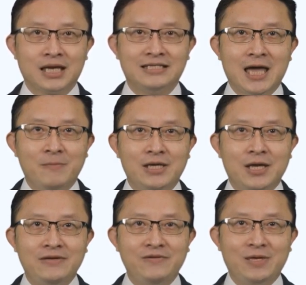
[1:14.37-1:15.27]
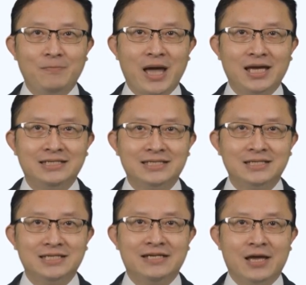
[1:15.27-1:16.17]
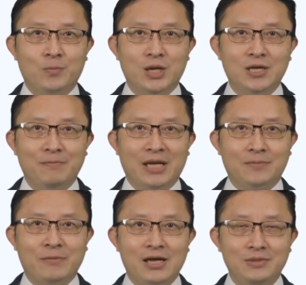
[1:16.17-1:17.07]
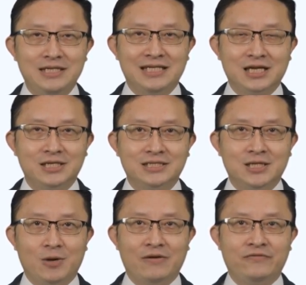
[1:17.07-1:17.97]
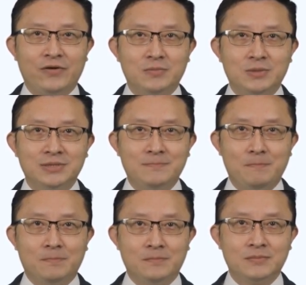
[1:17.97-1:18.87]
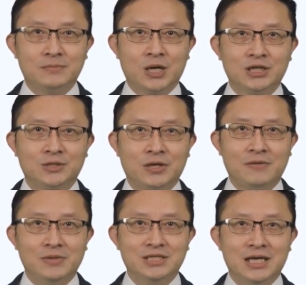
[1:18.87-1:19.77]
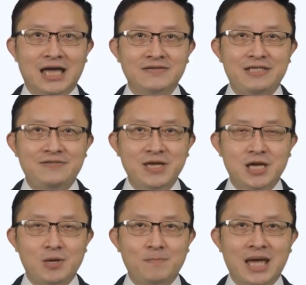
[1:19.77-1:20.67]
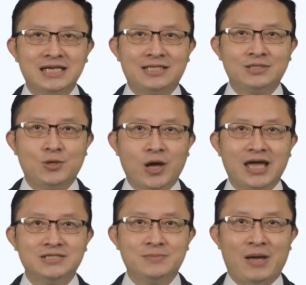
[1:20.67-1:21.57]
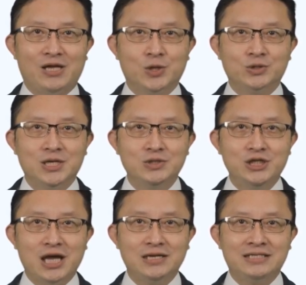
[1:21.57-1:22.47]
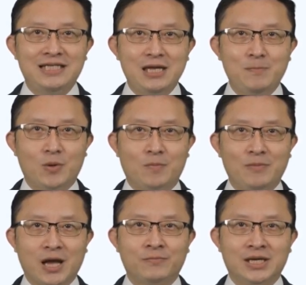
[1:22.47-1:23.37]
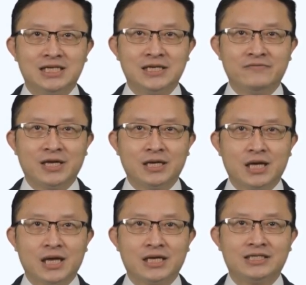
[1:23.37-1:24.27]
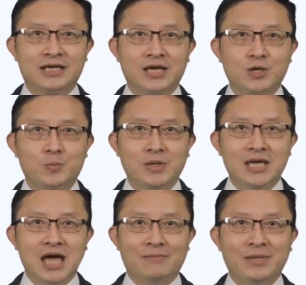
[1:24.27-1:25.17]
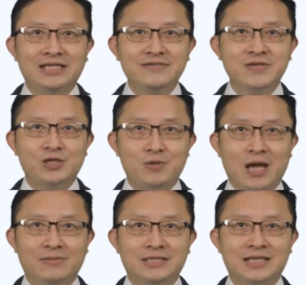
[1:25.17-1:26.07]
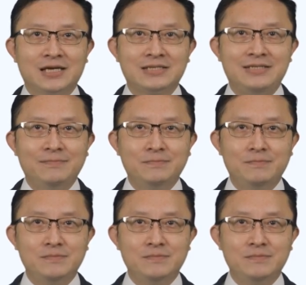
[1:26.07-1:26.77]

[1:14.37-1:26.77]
That's how we learn from the past so that we can make better decisions going forward. Please remember to like this video and subscribe to my YouTube channel Singapore Property TV so that you will not miss future episodes.